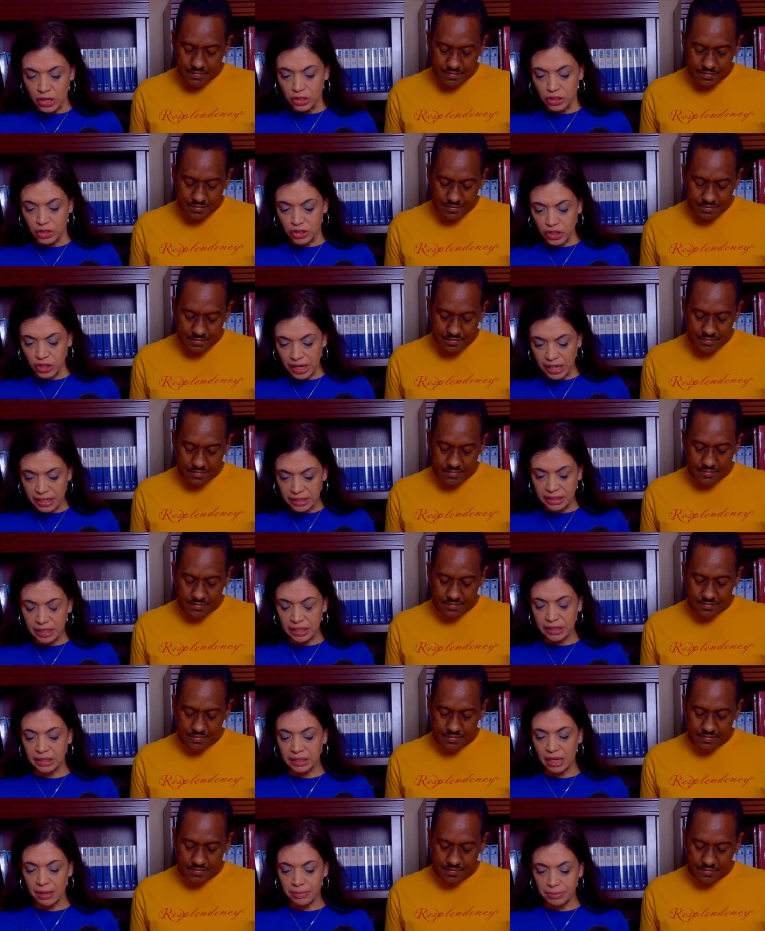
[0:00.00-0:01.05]

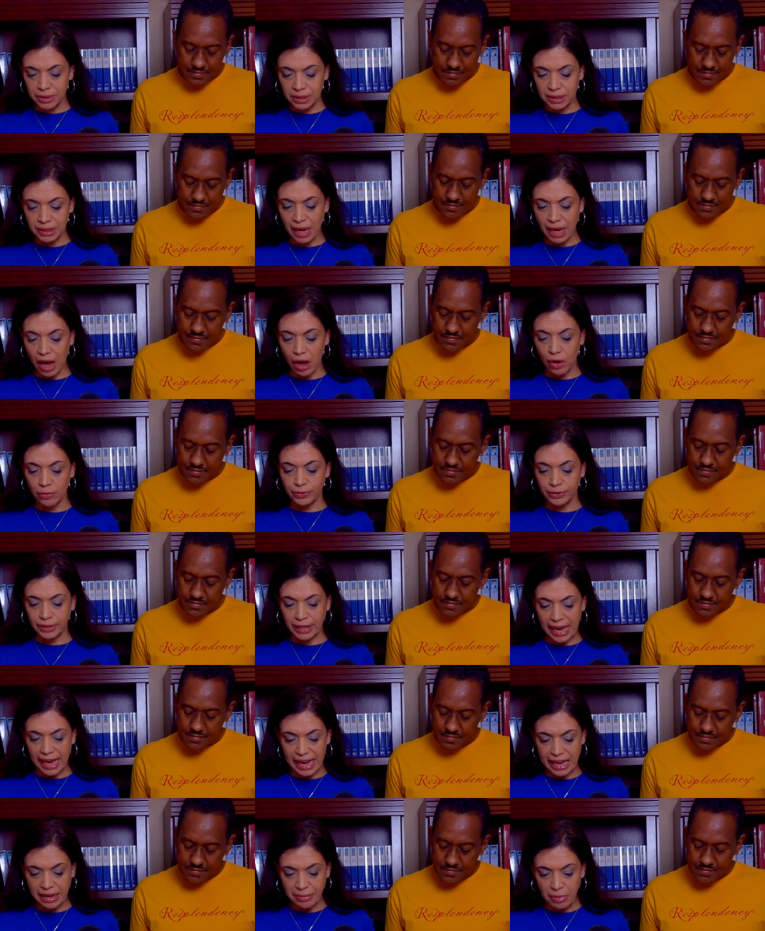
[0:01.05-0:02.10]
Speaker 1: Jesus himself
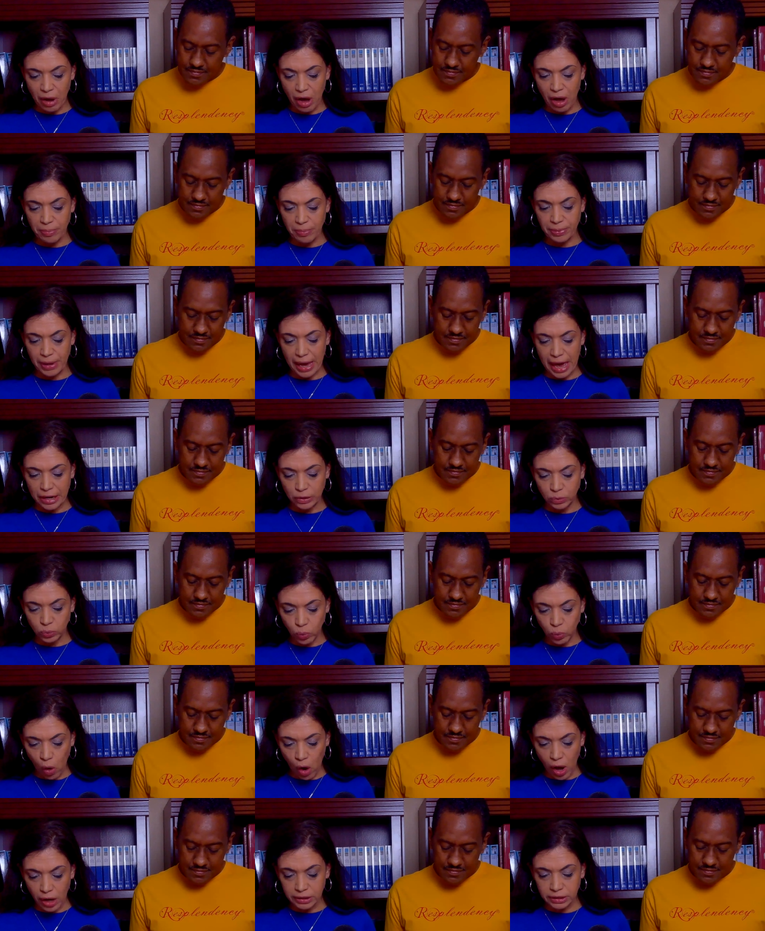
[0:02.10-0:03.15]
came up and
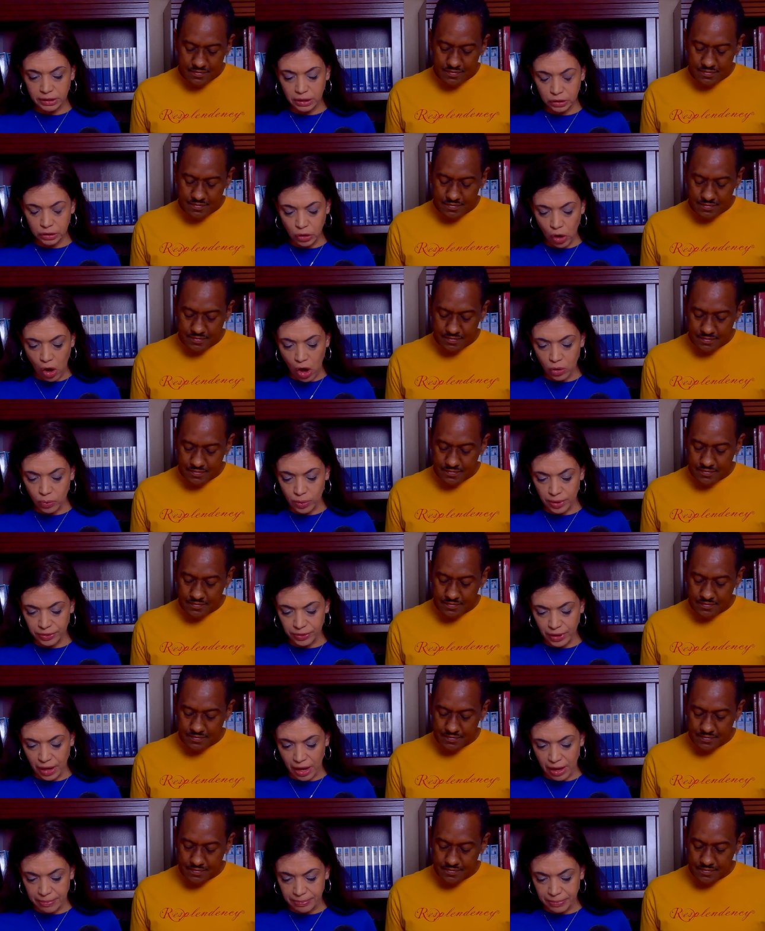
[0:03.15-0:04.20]
walked along
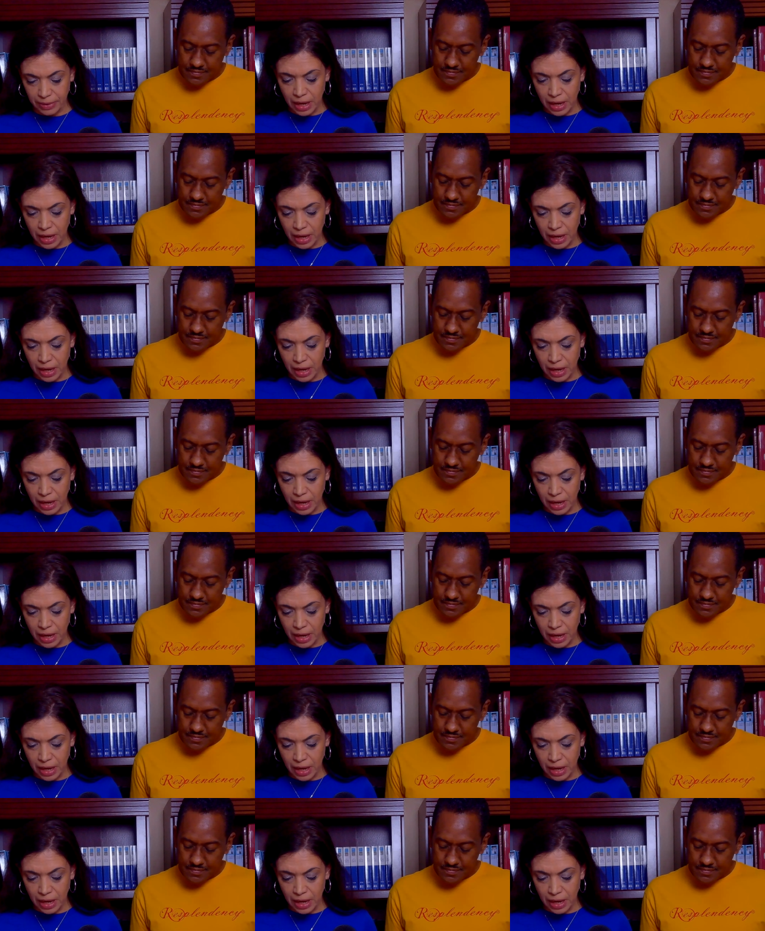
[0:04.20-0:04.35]
with them,